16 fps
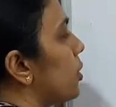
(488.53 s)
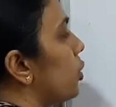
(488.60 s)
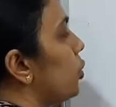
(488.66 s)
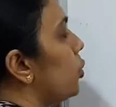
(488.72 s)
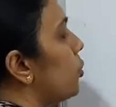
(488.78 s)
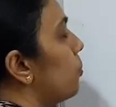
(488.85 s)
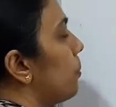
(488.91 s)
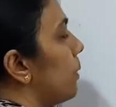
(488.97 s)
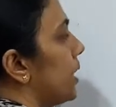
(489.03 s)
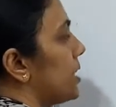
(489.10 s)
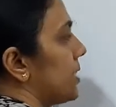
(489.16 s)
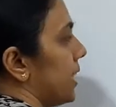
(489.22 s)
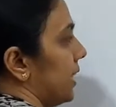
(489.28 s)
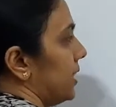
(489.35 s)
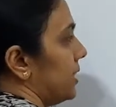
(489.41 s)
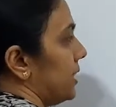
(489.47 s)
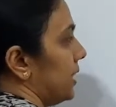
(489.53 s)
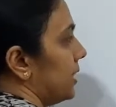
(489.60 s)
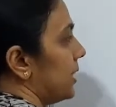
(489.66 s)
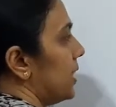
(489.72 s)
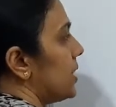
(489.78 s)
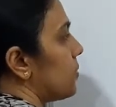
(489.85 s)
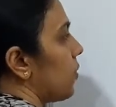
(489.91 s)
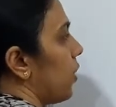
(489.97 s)
u plus at.
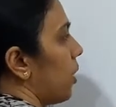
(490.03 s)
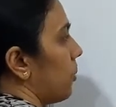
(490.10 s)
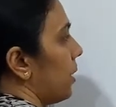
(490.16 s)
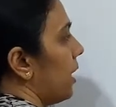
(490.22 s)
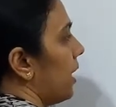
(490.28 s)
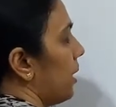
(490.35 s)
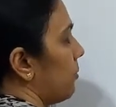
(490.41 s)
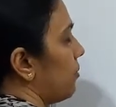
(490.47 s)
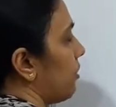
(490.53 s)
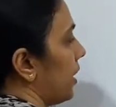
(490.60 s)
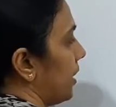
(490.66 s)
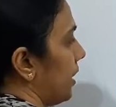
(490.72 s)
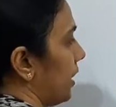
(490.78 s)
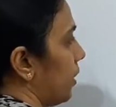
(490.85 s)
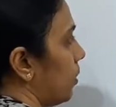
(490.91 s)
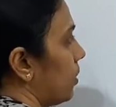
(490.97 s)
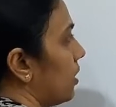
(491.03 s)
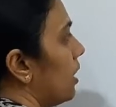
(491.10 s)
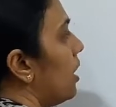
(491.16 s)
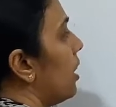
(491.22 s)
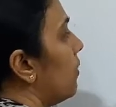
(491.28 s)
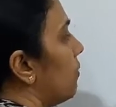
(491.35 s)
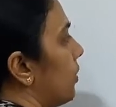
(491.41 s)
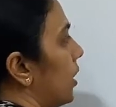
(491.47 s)
This formula I am finding out.
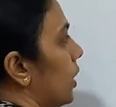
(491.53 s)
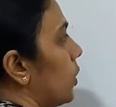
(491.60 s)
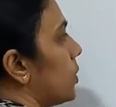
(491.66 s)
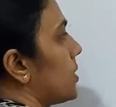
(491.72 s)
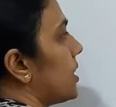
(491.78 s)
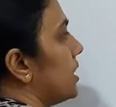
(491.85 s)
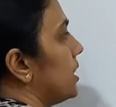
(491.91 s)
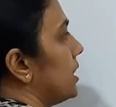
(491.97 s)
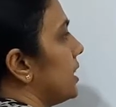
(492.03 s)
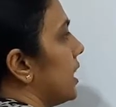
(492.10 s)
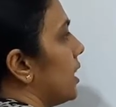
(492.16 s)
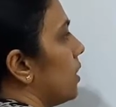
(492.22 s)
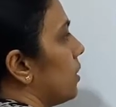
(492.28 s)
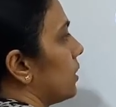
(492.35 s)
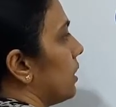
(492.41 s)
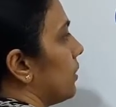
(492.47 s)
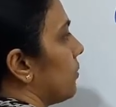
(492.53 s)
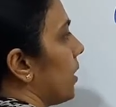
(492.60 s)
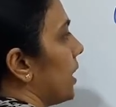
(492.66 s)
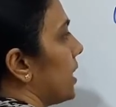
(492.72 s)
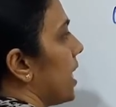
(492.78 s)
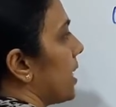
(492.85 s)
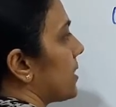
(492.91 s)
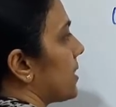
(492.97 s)
Velocity along the
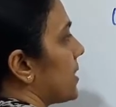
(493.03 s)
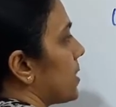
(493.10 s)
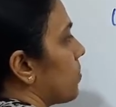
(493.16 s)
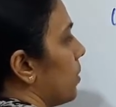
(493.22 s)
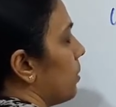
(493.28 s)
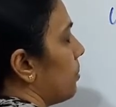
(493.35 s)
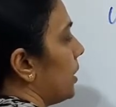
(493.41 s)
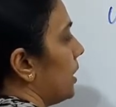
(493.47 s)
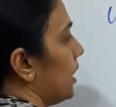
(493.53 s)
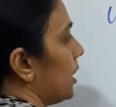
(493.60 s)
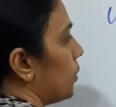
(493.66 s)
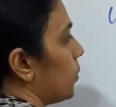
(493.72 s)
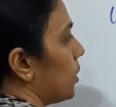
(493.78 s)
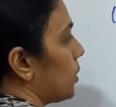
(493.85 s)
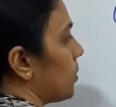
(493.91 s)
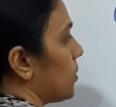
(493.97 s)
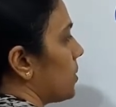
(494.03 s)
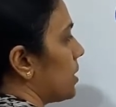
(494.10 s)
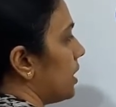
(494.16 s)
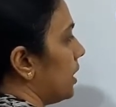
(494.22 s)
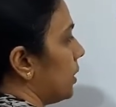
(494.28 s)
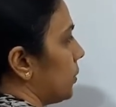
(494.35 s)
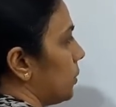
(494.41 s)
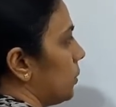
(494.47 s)
y-axis will be equal to
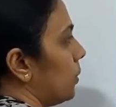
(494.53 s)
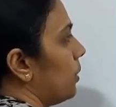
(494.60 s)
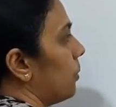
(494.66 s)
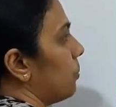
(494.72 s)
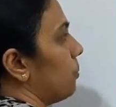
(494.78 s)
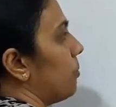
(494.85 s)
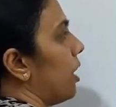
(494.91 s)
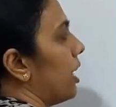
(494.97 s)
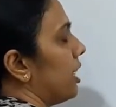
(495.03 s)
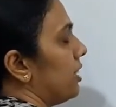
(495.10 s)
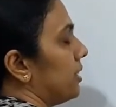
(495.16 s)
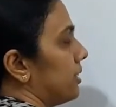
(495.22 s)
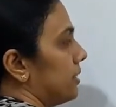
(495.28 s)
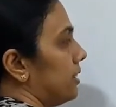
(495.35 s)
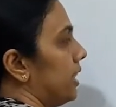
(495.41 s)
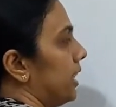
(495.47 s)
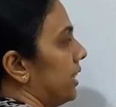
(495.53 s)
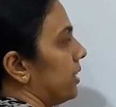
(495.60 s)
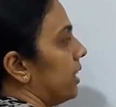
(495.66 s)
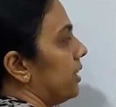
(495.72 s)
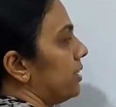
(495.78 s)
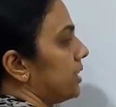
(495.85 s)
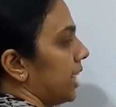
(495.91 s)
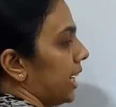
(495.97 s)
0 while
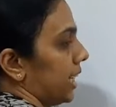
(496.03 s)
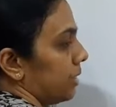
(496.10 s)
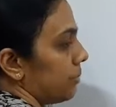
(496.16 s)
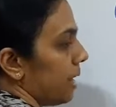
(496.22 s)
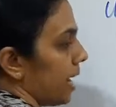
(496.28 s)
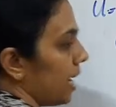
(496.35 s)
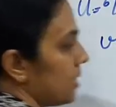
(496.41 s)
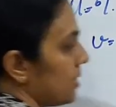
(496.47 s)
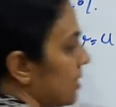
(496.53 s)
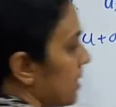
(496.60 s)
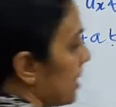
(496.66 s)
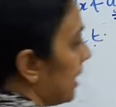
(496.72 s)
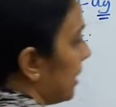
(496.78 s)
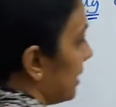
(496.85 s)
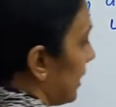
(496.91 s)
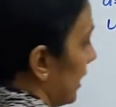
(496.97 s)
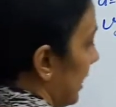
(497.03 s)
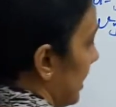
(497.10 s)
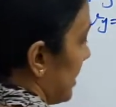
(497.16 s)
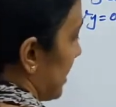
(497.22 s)
taking time as 3